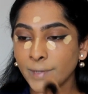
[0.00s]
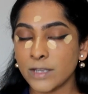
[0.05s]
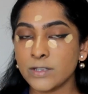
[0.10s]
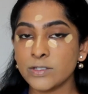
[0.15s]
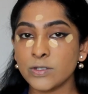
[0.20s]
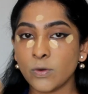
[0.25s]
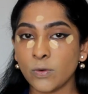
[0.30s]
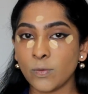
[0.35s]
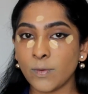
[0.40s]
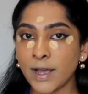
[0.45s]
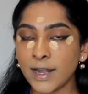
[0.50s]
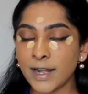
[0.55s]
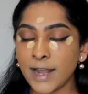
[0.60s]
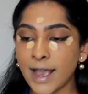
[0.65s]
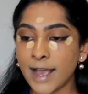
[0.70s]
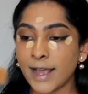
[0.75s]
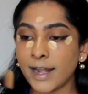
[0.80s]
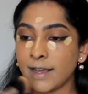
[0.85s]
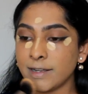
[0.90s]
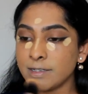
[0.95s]
So what
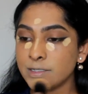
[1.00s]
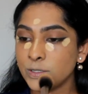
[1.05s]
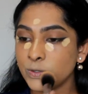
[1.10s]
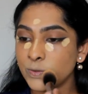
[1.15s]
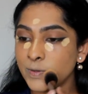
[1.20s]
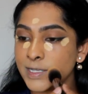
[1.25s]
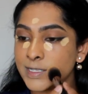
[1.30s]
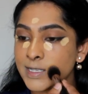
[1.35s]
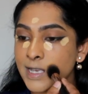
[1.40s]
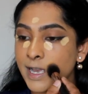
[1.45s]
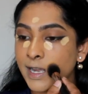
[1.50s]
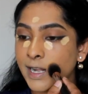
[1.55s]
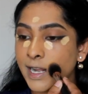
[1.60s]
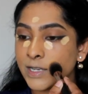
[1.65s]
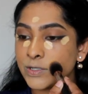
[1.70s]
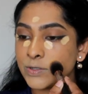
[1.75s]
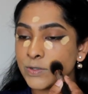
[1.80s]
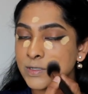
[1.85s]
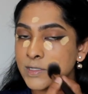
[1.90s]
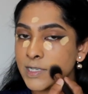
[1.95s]
I like to do is I
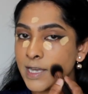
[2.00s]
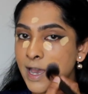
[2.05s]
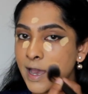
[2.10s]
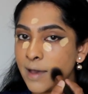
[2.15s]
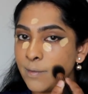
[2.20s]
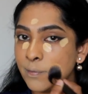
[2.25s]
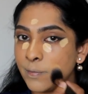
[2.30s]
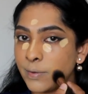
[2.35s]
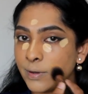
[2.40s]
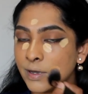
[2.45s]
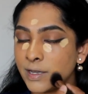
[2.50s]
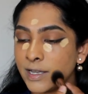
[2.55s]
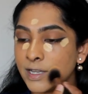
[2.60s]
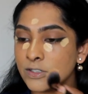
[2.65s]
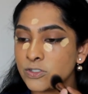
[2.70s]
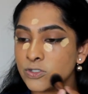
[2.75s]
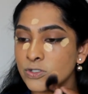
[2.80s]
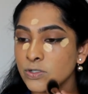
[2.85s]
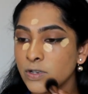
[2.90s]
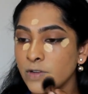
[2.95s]
like to tap
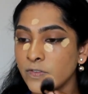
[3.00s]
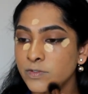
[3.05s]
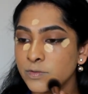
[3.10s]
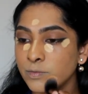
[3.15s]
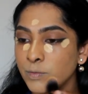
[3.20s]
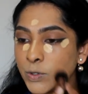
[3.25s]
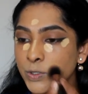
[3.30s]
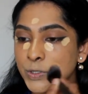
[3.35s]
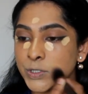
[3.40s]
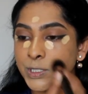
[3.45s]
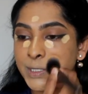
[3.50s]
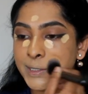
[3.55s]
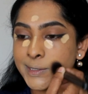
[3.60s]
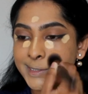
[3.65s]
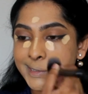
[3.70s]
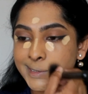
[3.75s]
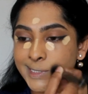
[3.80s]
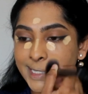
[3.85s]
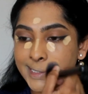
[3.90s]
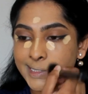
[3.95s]
in soft
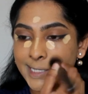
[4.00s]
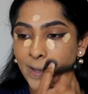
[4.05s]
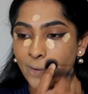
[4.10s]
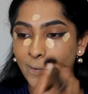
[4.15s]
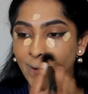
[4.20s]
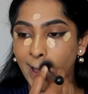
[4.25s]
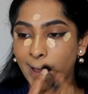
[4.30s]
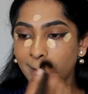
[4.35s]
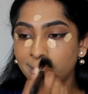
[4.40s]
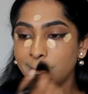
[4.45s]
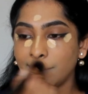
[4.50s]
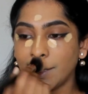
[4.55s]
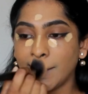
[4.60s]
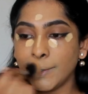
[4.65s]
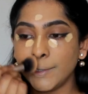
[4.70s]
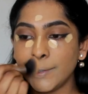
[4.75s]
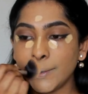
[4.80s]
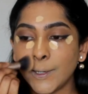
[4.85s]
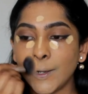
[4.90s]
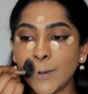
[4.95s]
motions. That's how I
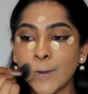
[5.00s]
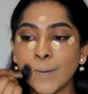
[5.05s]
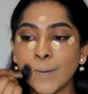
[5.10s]
blend.